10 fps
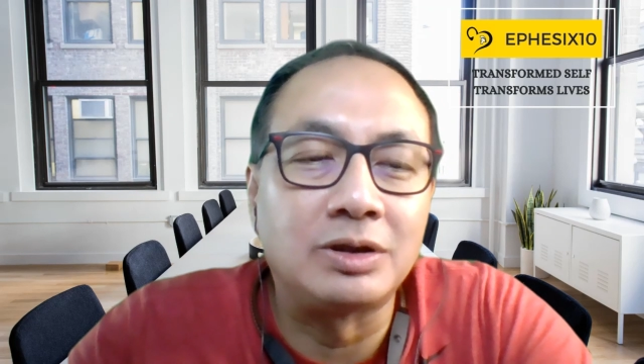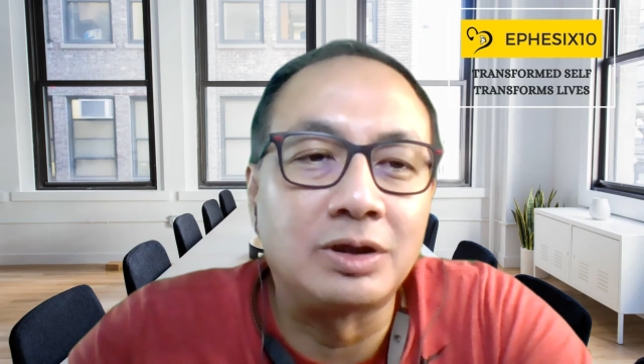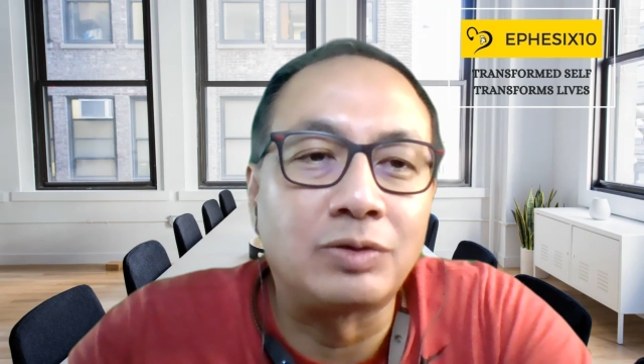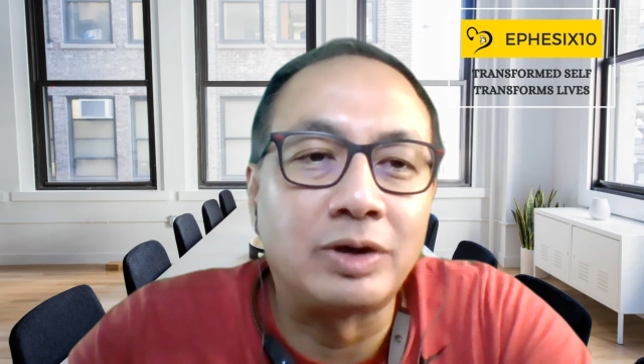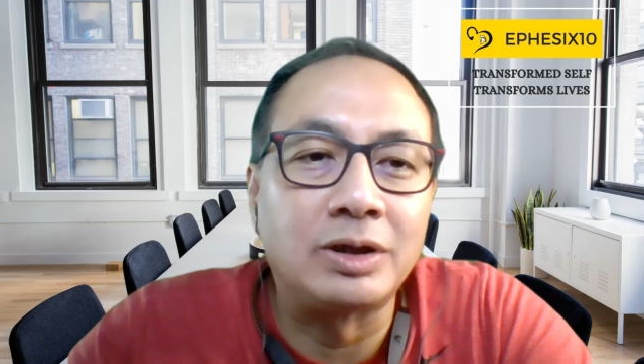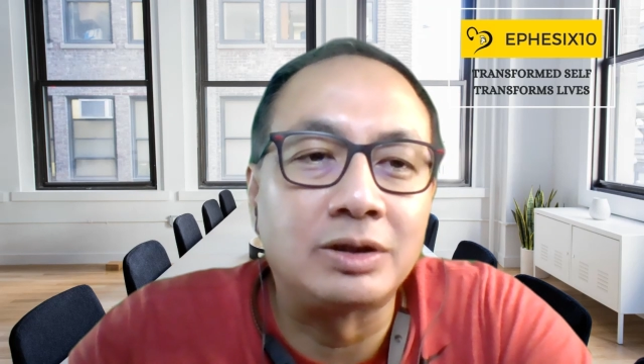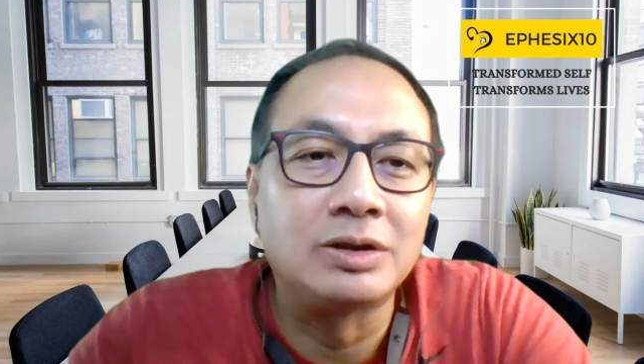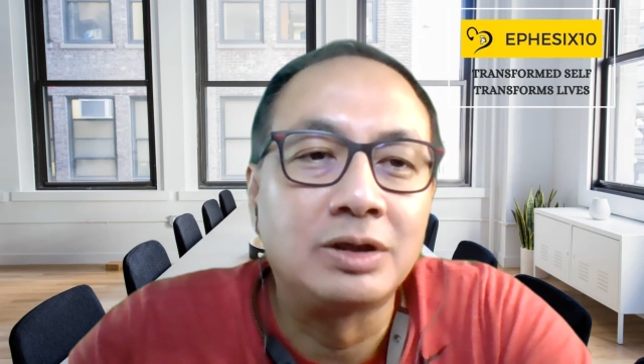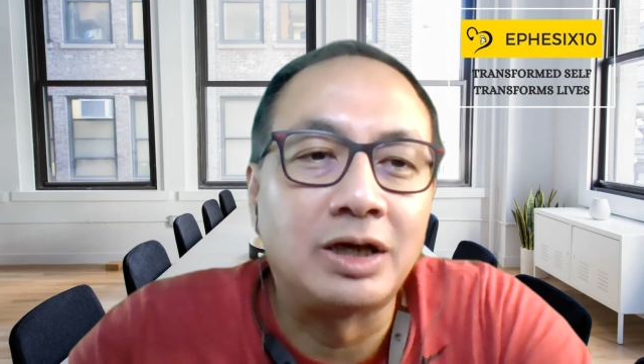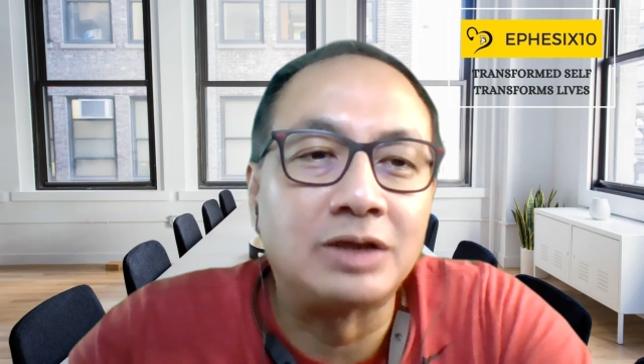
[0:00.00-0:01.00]
required
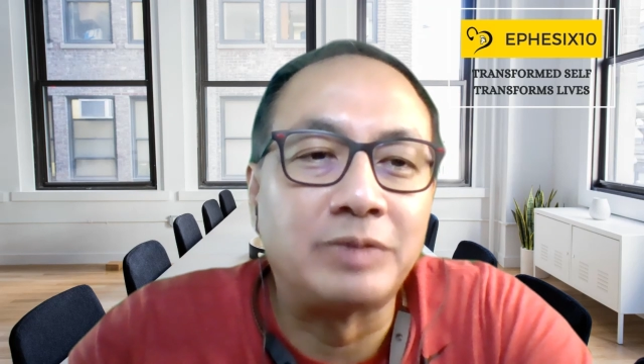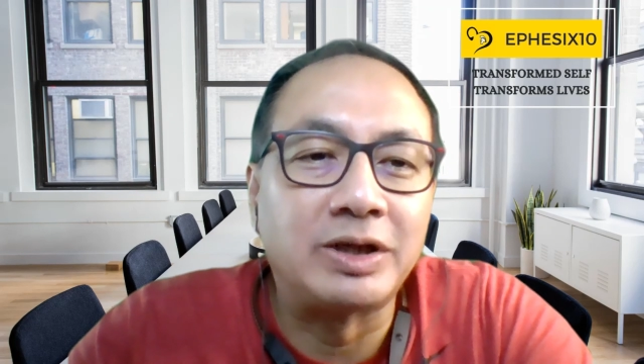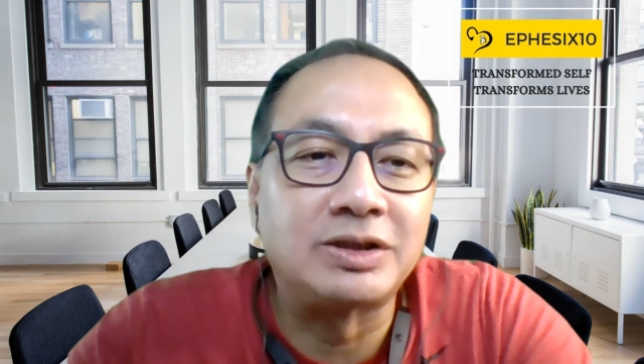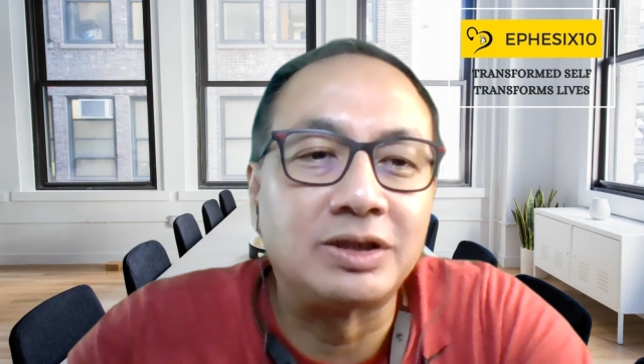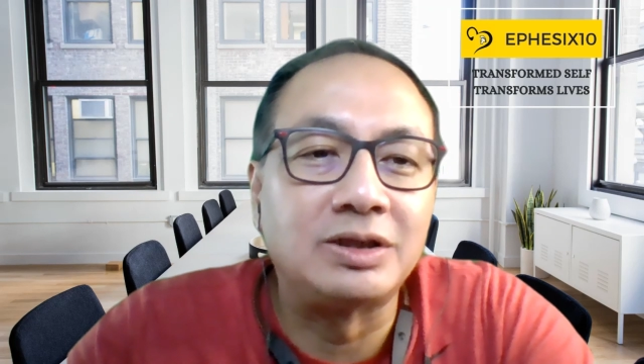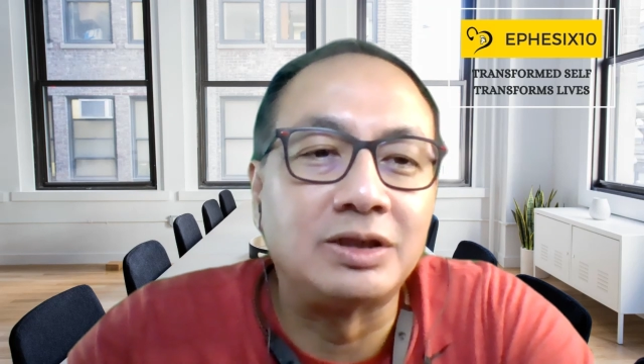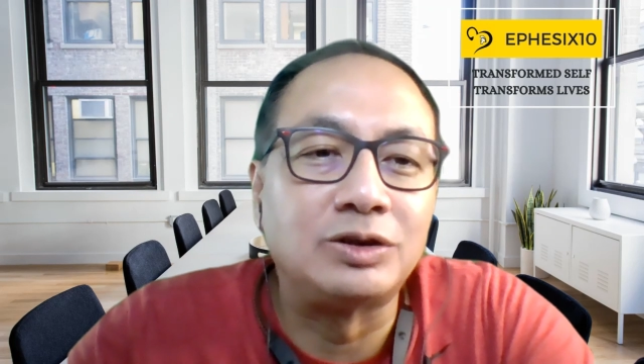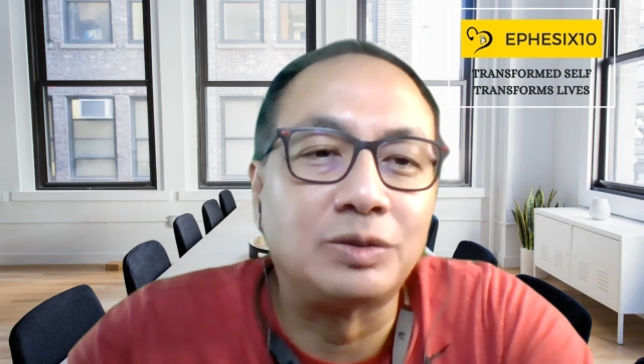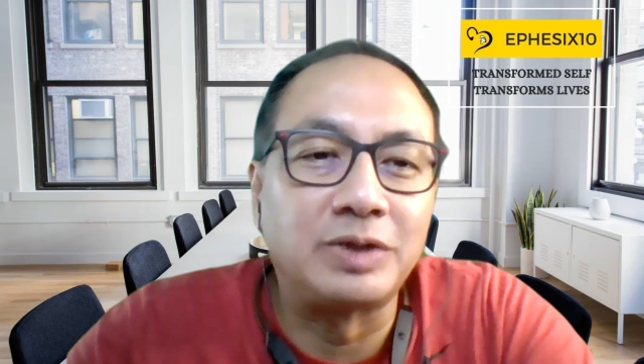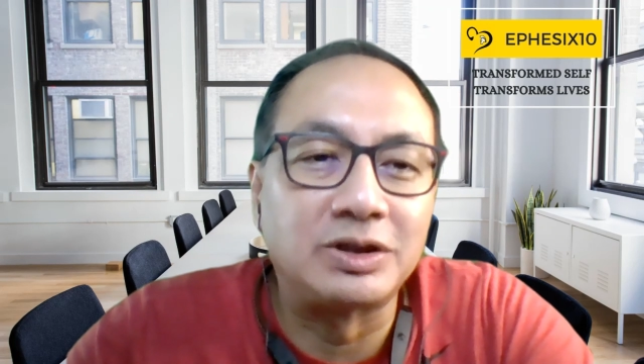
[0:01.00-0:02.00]
as mentioned in the
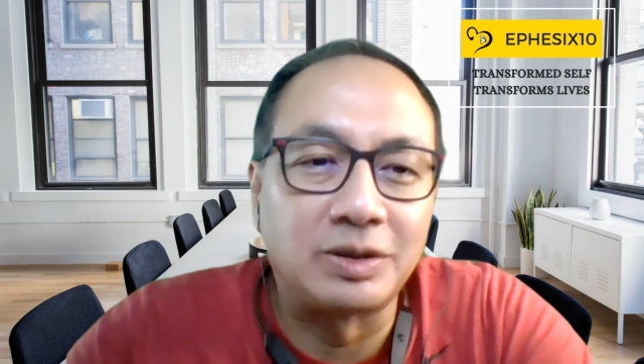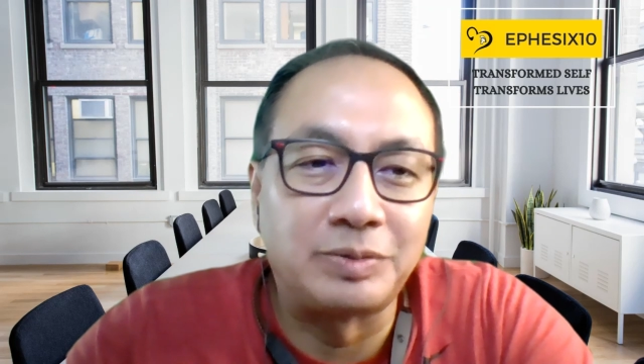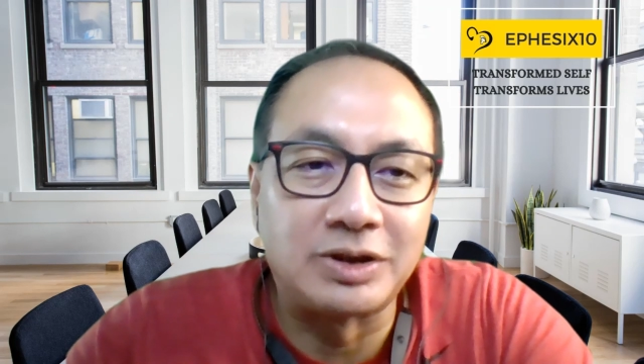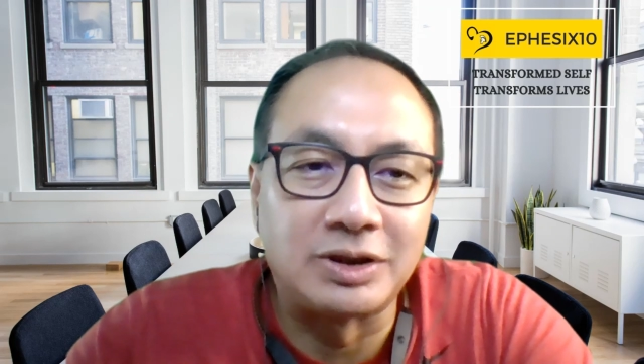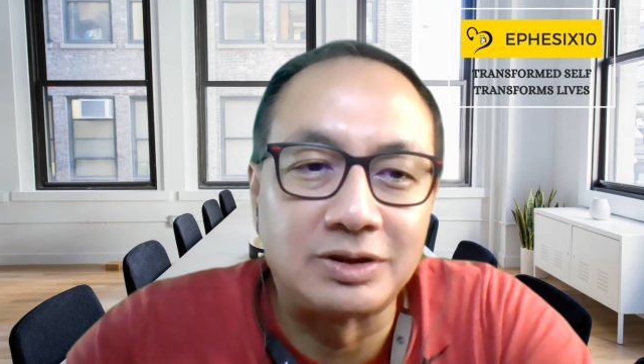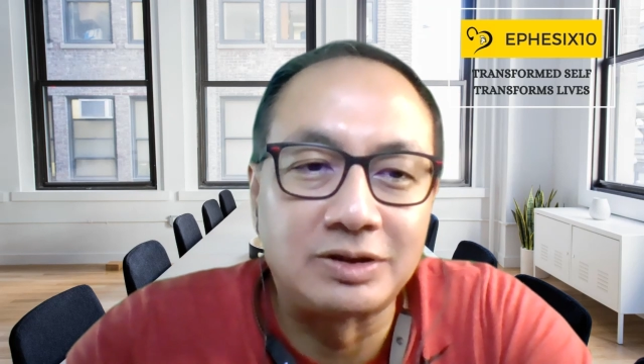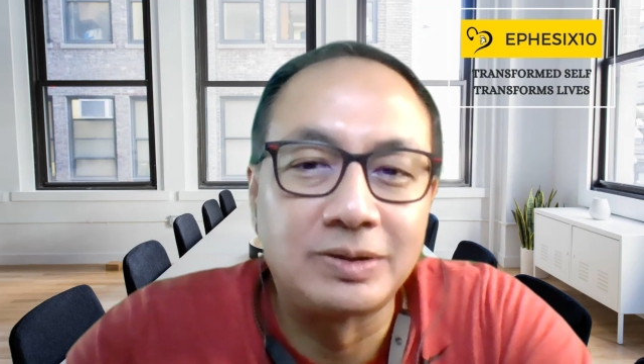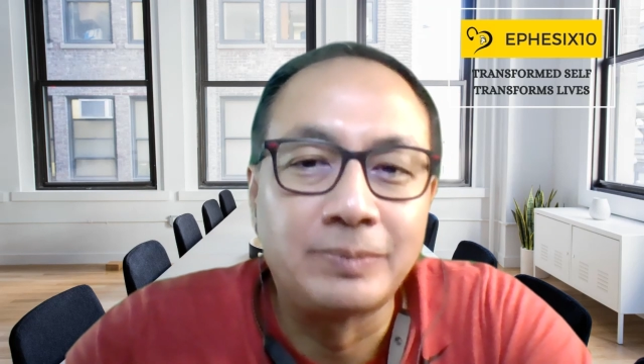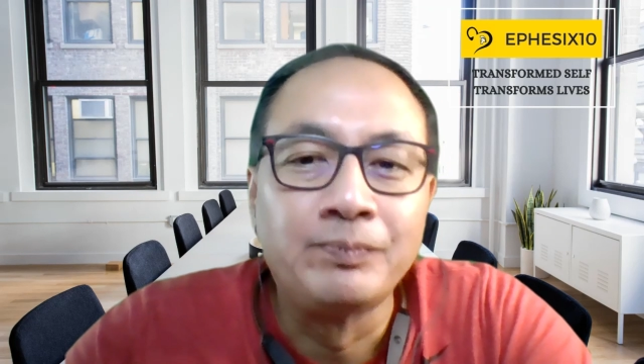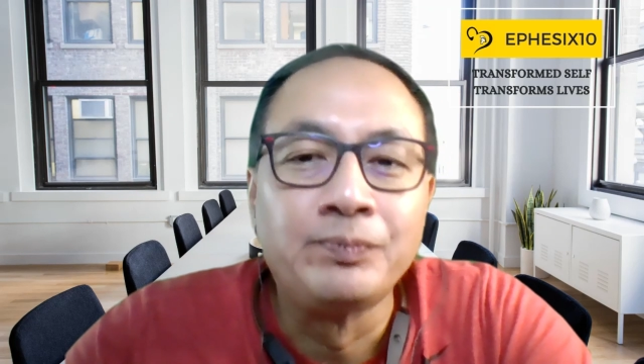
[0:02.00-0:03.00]
job descriptions.